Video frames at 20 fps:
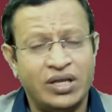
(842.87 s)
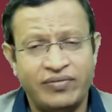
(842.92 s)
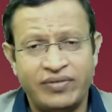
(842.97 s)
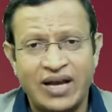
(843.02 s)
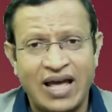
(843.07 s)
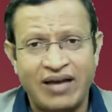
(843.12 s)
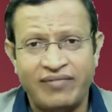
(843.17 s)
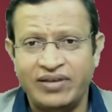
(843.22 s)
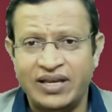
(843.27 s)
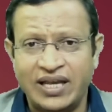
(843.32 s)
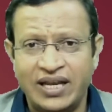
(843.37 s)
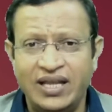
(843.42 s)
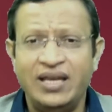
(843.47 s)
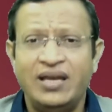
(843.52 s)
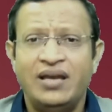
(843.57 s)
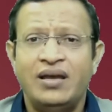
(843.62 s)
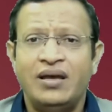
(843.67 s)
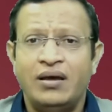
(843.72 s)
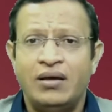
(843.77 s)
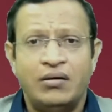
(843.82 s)
even having
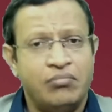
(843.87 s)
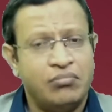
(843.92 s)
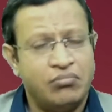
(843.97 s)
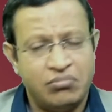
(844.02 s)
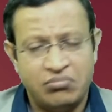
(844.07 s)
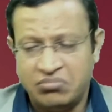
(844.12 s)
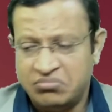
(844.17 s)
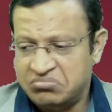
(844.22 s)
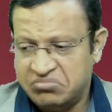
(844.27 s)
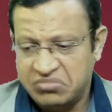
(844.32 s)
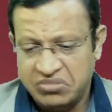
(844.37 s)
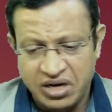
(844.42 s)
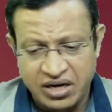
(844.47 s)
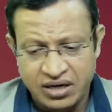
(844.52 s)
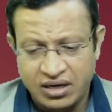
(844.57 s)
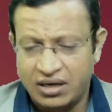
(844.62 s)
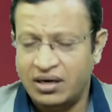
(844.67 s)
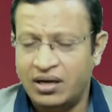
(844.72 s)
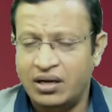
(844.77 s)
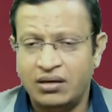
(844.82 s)
any
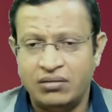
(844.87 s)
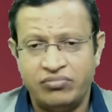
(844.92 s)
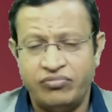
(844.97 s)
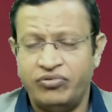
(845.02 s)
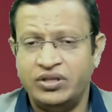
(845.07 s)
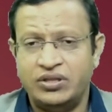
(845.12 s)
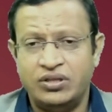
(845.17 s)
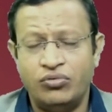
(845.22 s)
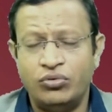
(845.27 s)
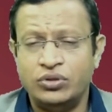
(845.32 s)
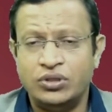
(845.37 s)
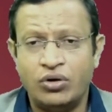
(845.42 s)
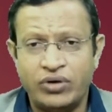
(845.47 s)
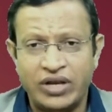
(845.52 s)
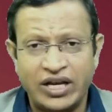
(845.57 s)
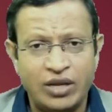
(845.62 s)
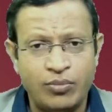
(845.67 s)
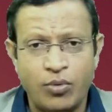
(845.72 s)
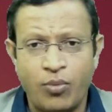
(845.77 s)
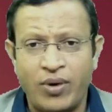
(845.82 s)
internal with, without
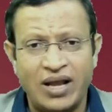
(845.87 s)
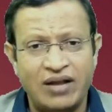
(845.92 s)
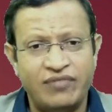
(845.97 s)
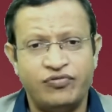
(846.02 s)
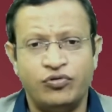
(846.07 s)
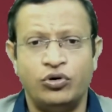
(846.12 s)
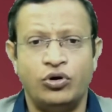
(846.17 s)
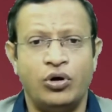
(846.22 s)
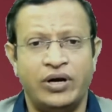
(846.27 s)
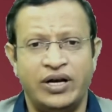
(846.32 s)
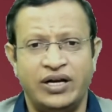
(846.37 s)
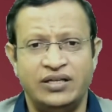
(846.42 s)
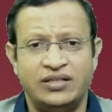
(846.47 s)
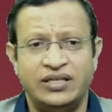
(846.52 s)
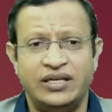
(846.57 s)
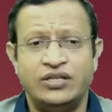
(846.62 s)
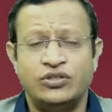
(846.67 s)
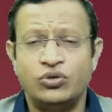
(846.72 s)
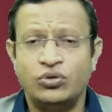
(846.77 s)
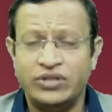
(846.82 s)
any mobile phone or
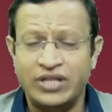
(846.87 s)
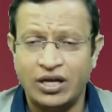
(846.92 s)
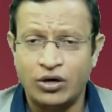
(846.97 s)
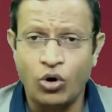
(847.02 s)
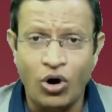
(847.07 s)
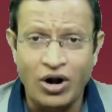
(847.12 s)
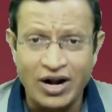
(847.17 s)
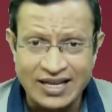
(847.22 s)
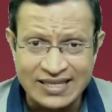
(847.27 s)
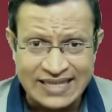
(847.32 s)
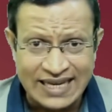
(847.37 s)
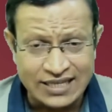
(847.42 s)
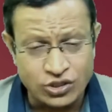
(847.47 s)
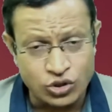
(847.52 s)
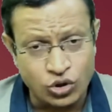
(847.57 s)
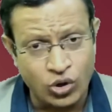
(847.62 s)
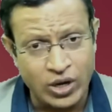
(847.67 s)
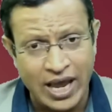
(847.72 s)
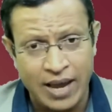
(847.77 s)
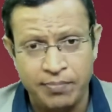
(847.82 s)
anything. So they are called as
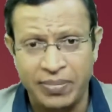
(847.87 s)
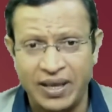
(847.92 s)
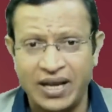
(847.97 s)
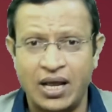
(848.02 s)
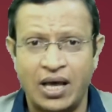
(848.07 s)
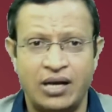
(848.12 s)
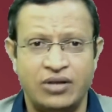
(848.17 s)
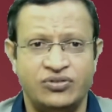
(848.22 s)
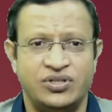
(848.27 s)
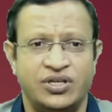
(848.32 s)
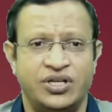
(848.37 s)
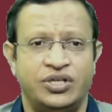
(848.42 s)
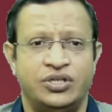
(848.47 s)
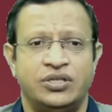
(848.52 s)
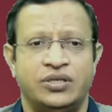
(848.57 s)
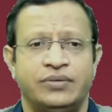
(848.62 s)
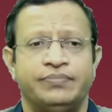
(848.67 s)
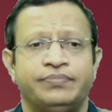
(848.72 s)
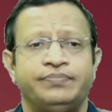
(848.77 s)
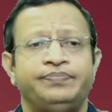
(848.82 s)
extracampine
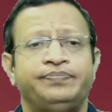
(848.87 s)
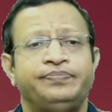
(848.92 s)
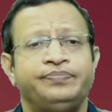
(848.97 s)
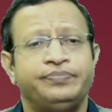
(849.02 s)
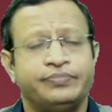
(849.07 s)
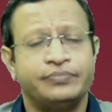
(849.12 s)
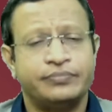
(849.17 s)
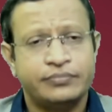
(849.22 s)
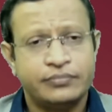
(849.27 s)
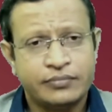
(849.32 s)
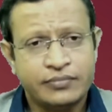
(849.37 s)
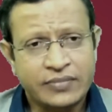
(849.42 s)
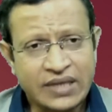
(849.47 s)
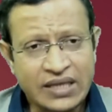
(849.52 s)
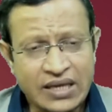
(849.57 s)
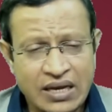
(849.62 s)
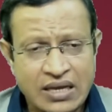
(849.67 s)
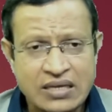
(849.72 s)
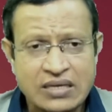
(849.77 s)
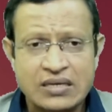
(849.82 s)
hallucination.
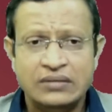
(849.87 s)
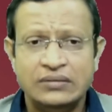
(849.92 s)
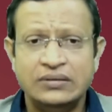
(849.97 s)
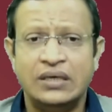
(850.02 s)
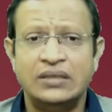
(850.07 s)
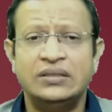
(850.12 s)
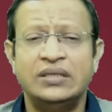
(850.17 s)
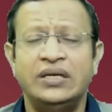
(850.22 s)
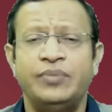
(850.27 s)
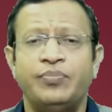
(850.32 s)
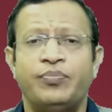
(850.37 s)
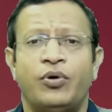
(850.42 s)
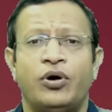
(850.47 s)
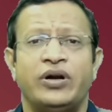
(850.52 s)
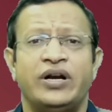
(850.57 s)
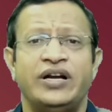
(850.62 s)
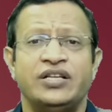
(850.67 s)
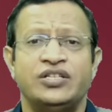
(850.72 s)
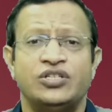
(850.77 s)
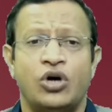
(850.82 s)
The other
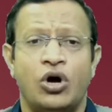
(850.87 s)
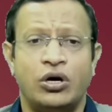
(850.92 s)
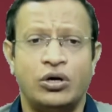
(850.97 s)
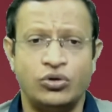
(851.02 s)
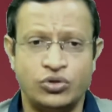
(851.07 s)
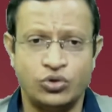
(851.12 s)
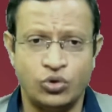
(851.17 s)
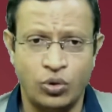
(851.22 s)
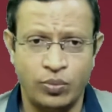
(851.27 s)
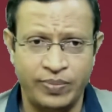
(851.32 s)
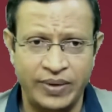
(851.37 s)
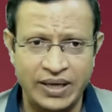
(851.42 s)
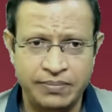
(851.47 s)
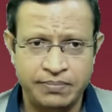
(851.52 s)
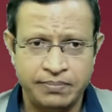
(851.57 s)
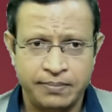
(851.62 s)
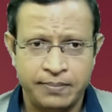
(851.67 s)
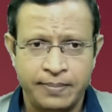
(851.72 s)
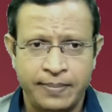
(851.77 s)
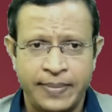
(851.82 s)
important is autoscopy